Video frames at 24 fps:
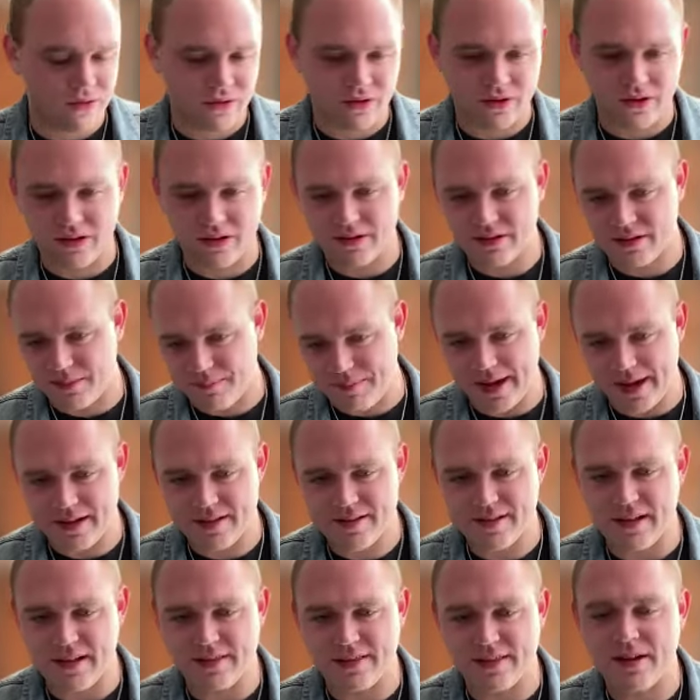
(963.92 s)
or the
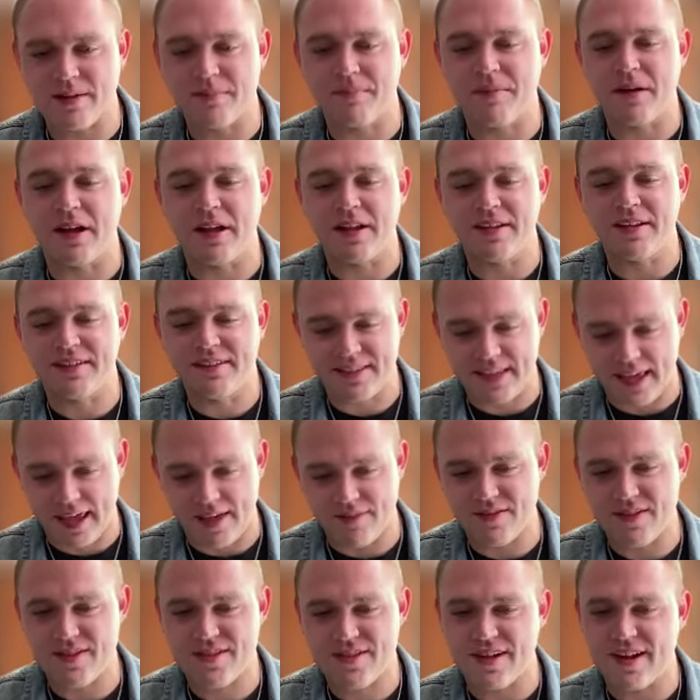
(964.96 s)
band's not there, but
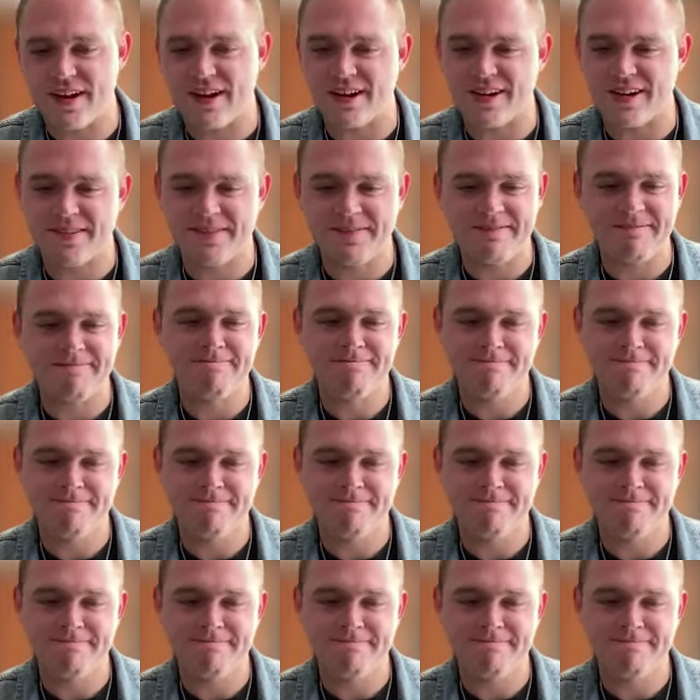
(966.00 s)
David's there.